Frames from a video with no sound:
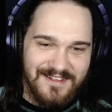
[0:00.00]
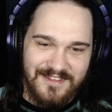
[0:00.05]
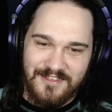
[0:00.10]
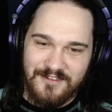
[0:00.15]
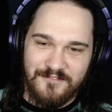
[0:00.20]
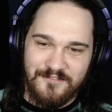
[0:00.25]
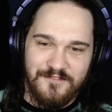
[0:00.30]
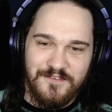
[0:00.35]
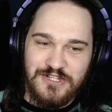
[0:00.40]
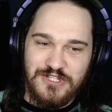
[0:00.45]

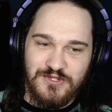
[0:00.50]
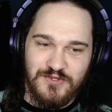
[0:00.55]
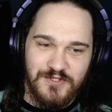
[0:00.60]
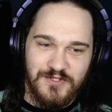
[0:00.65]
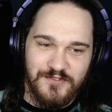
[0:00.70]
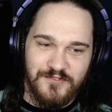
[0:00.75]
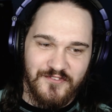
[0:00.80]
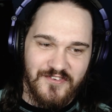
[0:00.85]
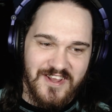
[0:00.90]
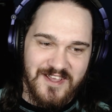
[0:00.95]
The
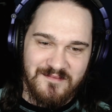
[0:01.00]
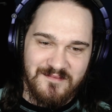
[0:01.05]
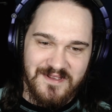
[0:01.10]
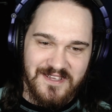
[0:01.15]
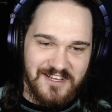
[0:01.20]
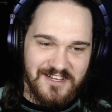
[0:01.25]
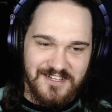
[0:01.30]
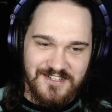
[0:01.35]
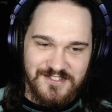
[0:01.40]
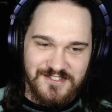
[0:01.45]
visual
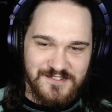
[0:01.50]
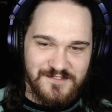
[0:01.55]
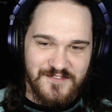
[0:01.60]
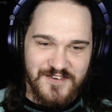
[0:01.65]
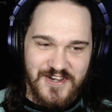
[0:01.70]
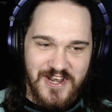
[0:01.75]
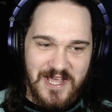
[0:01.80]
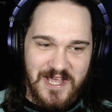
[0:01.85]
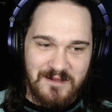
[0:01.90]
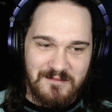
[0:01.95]
framing is
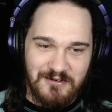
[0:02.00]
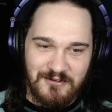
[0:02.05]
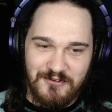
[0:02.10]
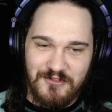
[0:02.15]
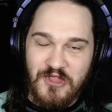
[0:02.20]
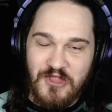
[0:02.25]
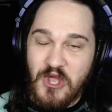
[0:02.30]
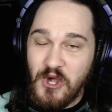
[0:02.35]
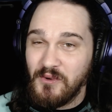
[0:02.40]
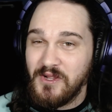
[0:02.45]

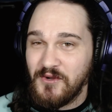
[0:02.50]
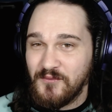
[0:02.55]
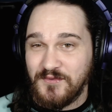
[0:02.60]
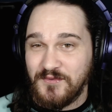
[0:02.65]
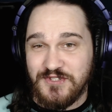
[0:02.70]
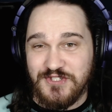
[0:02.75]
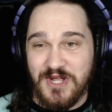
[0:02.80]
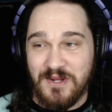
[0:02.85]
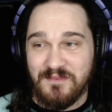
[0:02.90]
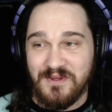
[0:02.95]
phenomenal, knowing
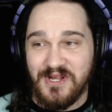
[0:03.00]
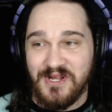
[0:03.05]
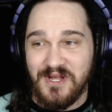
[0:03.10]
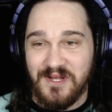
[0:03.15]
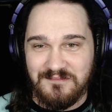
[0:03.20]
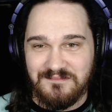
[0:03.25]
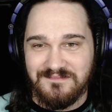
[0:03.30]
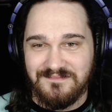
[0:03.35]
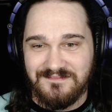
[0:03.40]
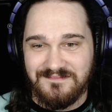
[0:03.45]
what's coming up.